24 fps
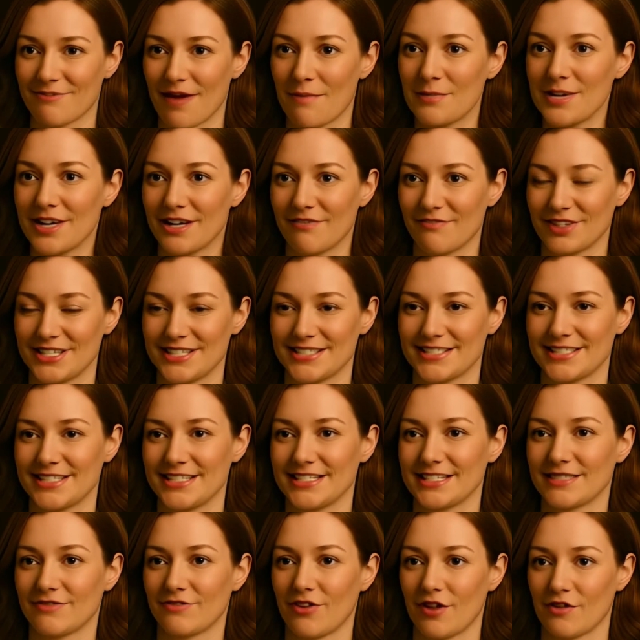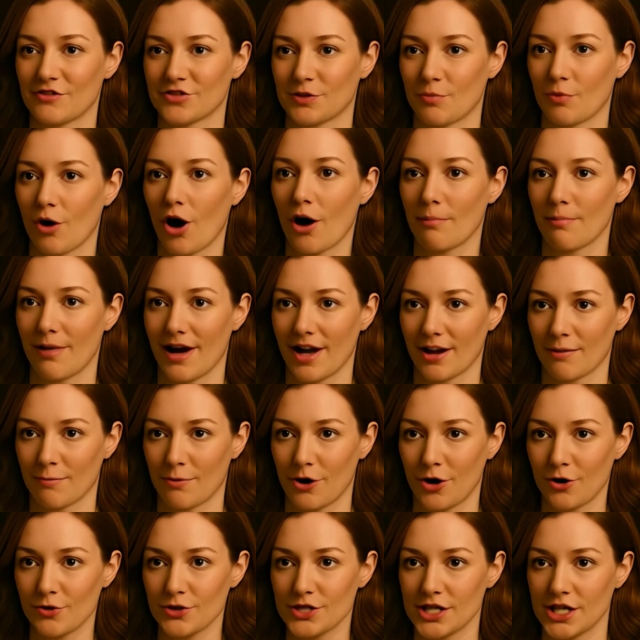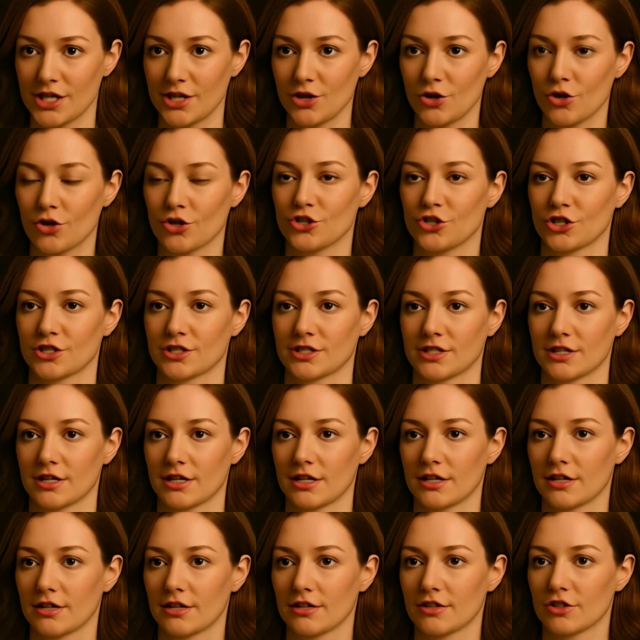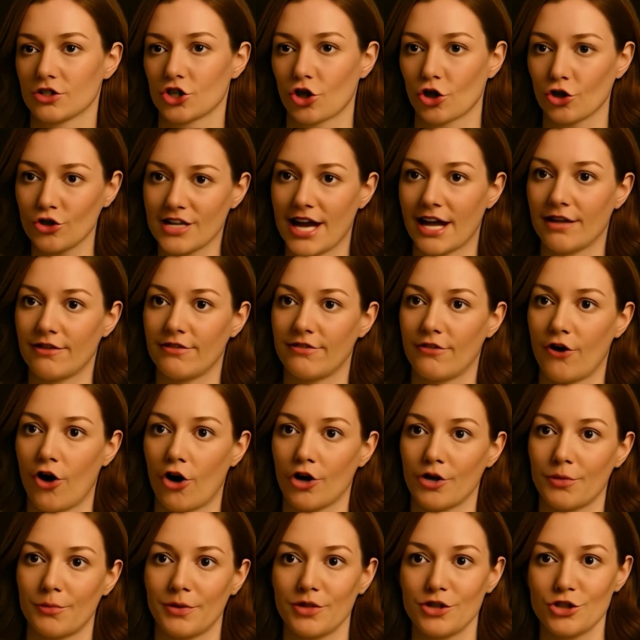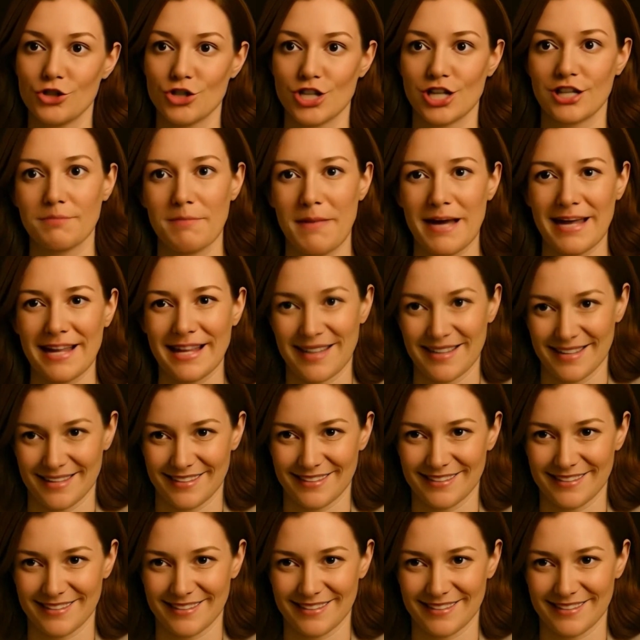I mean, if a disease involves a problematic protein, you could just turn down the volume on the gene making